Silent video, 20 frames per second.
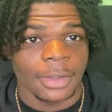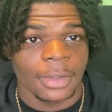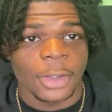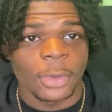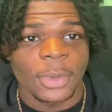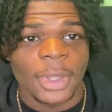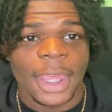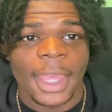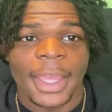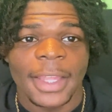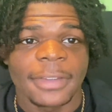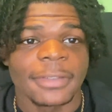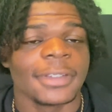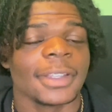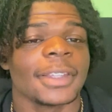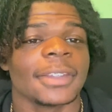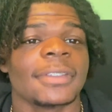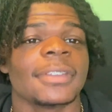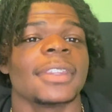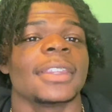You can't
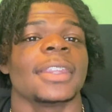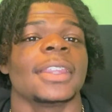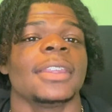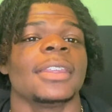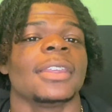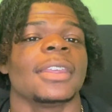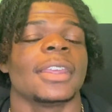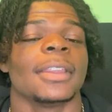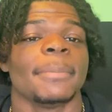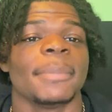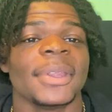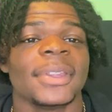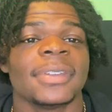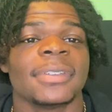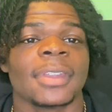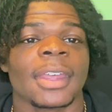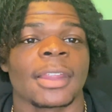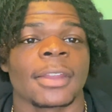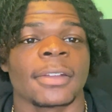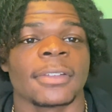just eat and be
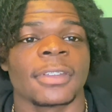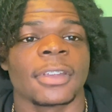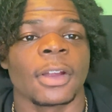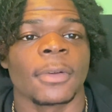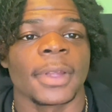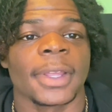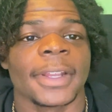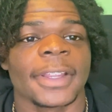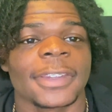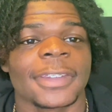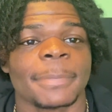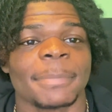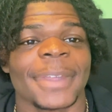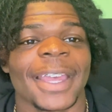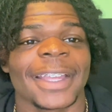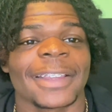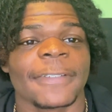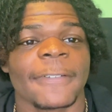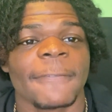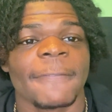sedentary and
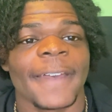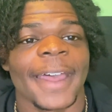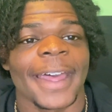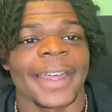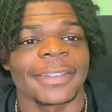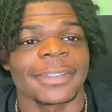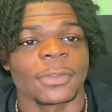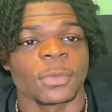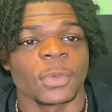expect fast